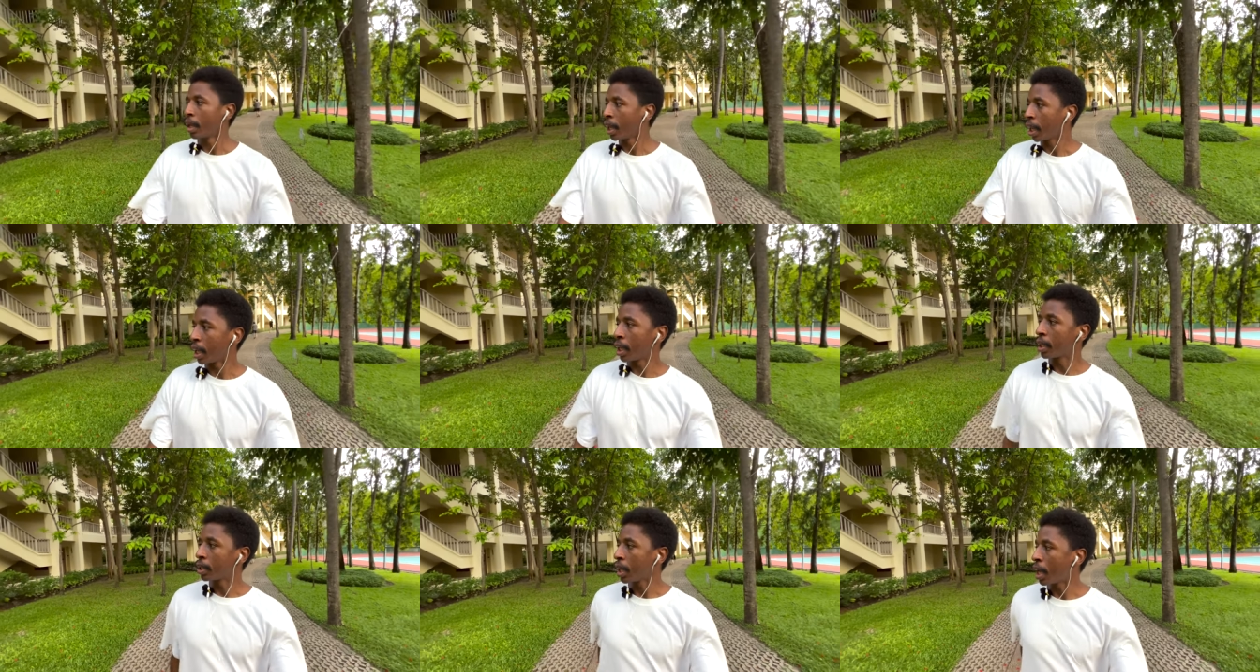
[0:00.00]

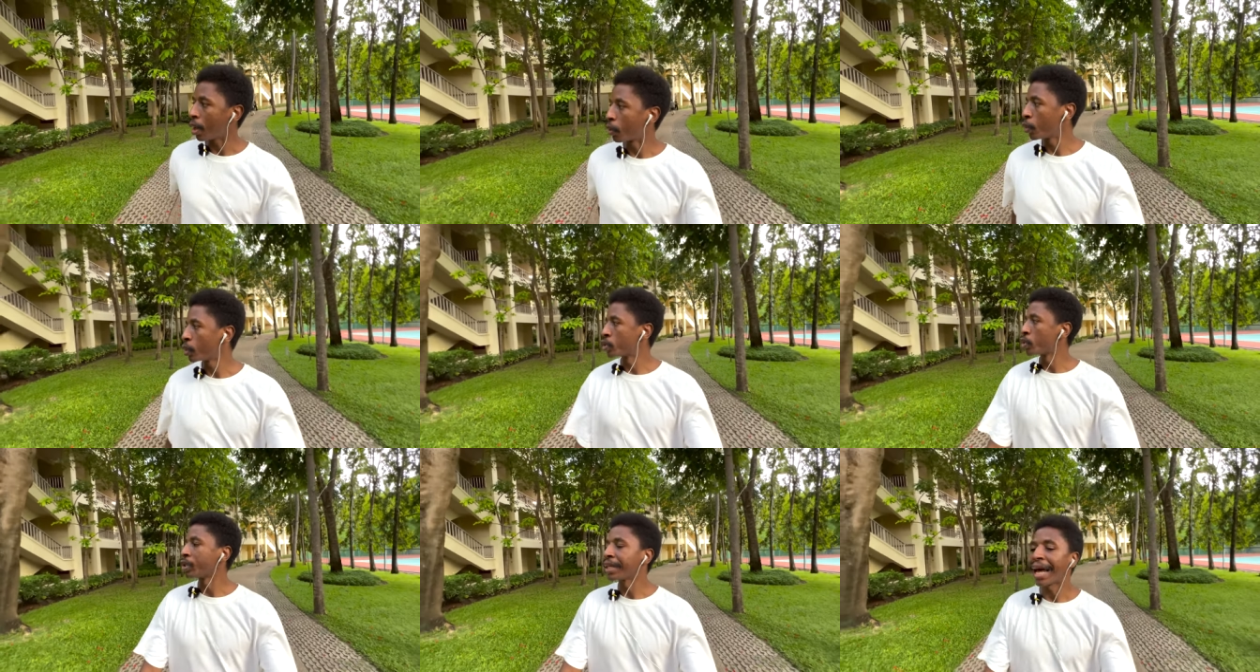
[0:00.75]
and I'm going
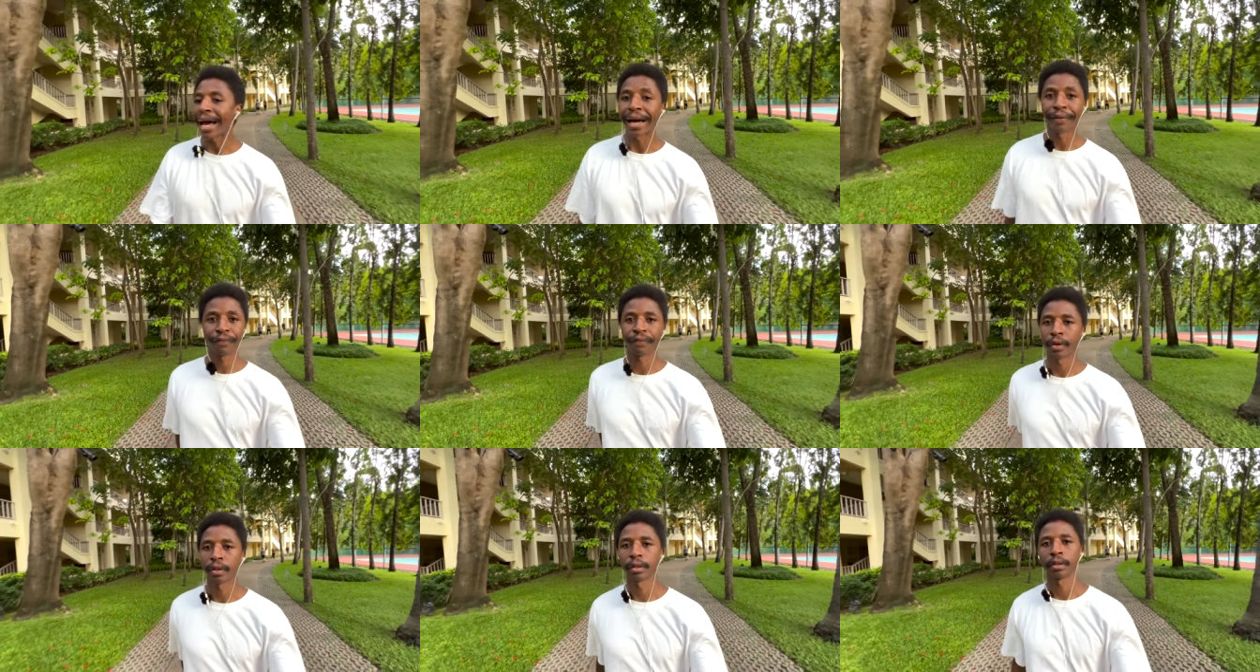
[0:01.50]
to laugh,
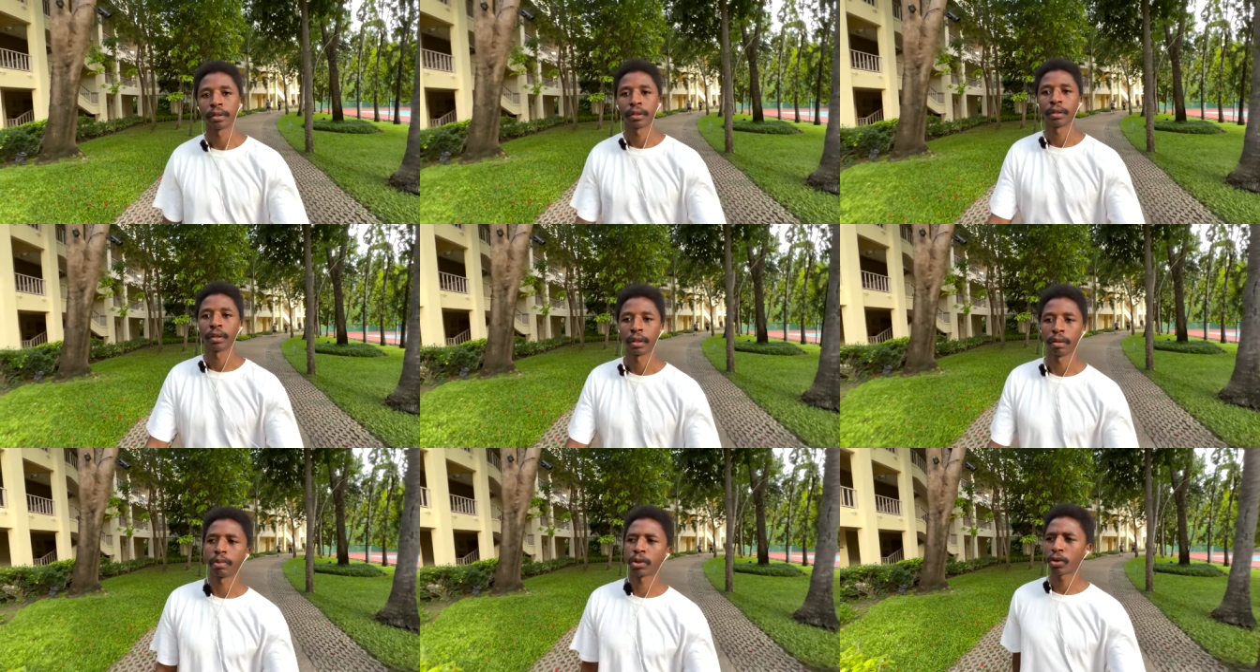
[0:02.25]

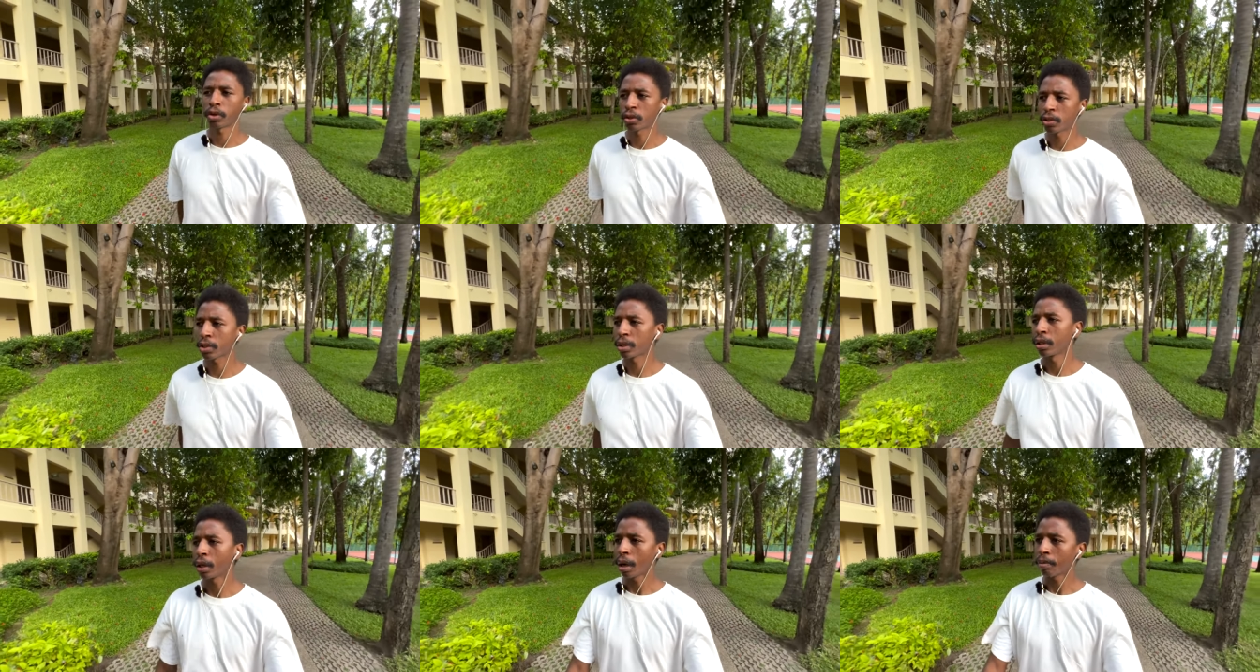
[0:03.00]
because
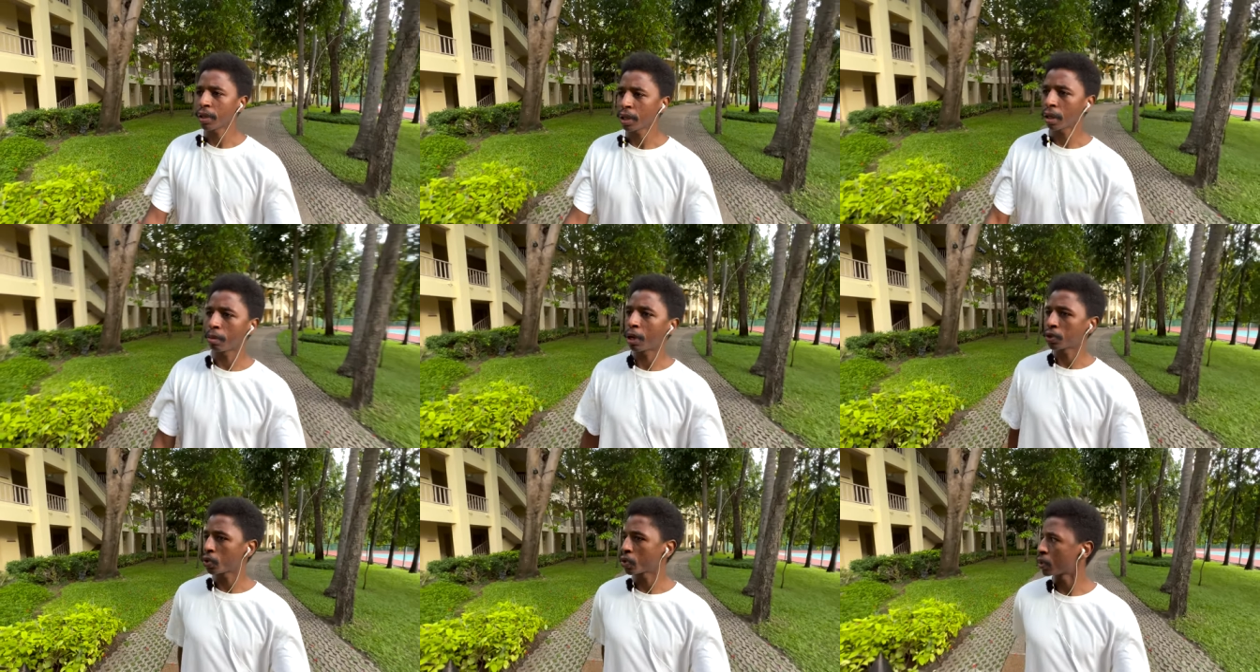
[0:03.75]
I'm thinking
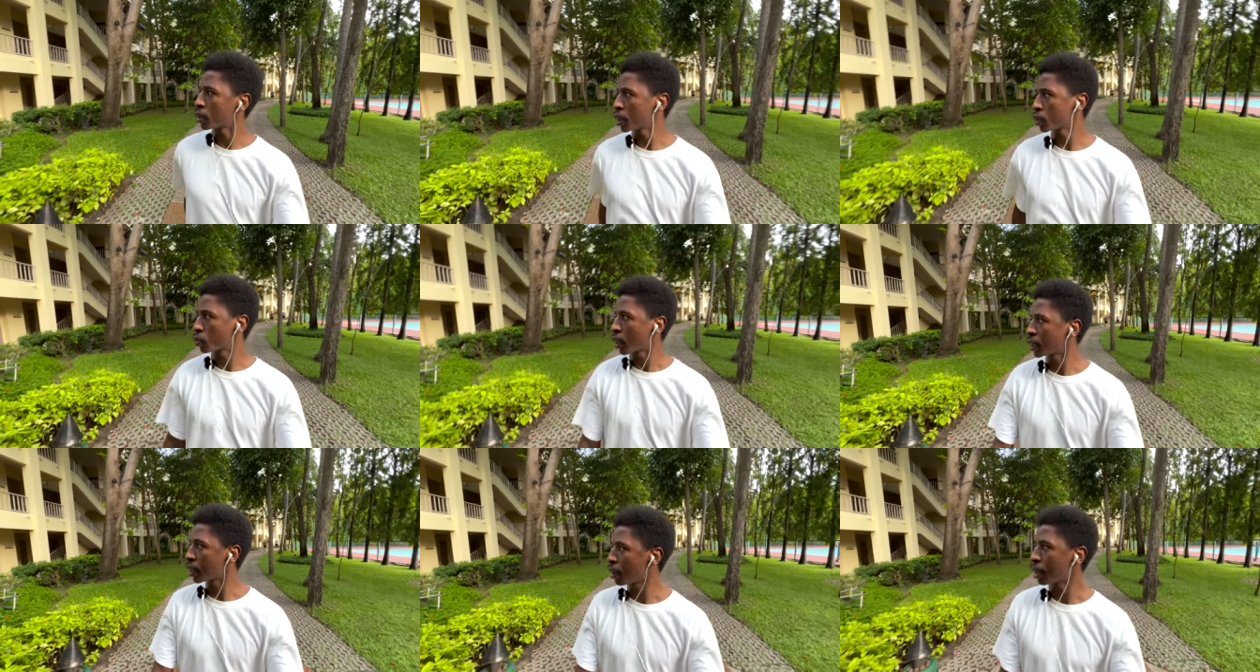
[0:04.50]
about certain things
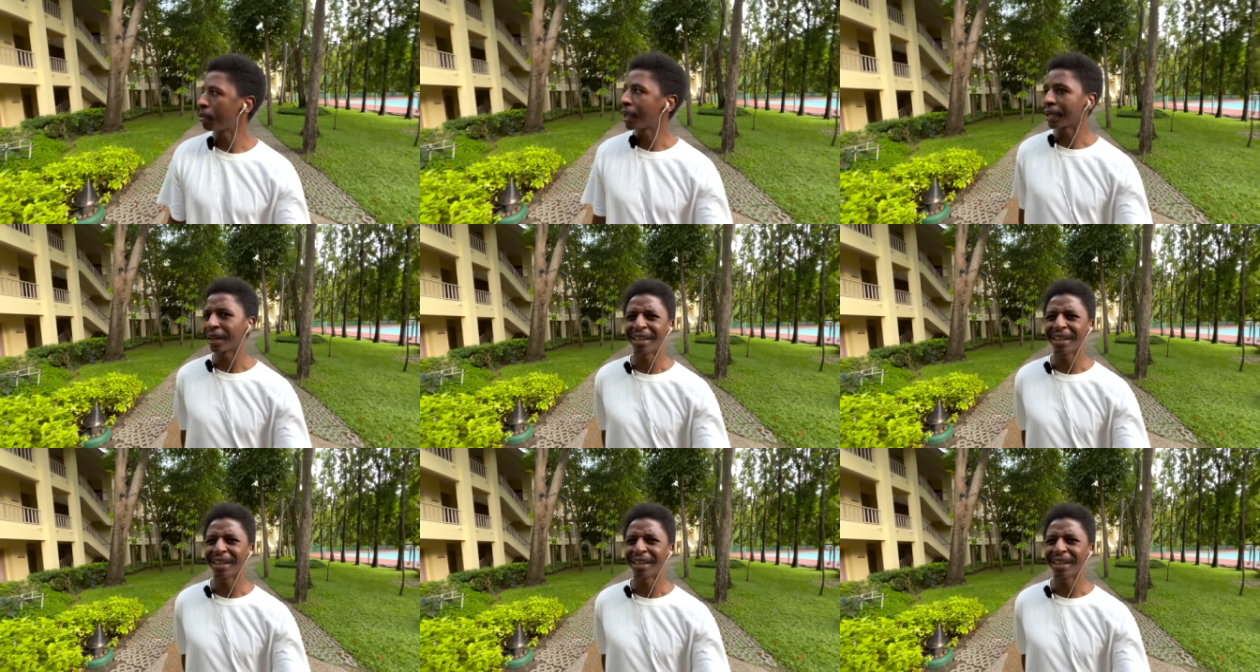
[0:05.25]
right now and I'm like,